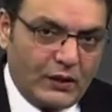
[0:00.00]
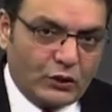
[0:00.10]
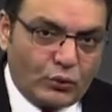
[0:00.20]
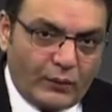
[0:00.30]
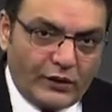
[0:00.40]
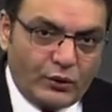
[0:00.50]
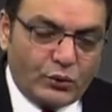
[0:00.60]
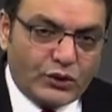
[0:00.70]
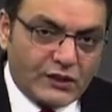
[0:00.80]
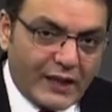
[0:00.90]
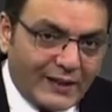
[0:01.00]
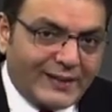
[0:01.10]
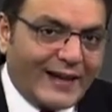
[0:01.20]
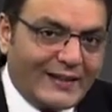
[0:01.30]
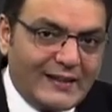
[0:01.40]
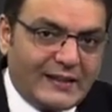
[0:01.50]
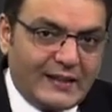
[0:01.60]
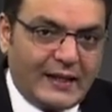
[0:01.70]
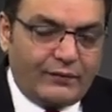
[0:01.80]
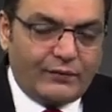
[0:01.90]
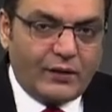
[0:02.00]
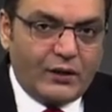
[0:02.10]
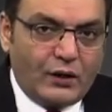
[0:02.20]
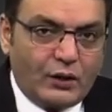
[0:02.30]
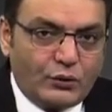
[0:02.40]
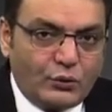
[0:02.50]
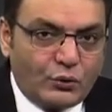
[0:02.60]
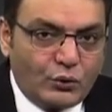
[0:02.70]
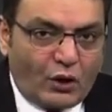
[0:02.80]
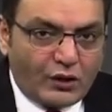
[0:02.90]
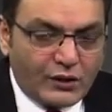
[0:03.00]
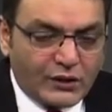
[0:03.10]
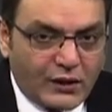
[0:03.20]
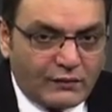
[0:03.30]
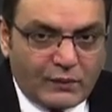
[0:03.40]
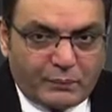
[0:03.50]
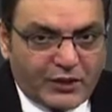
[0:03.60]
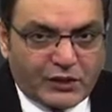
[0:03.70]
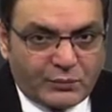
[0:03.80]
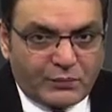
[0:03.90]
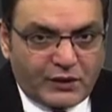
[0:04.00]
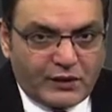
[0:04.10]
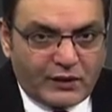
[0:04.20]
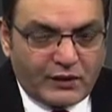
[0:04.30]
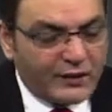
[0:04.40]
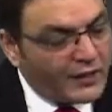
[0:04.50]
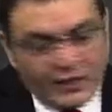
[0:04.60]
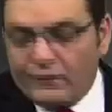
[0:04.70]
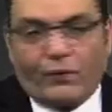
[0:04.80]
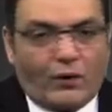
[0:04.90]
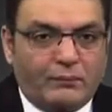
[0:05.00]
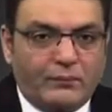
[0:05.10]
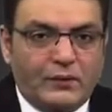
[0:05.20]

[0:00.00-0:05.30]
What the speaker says: So when you sell that ETF, you do not receive the precious material in any form,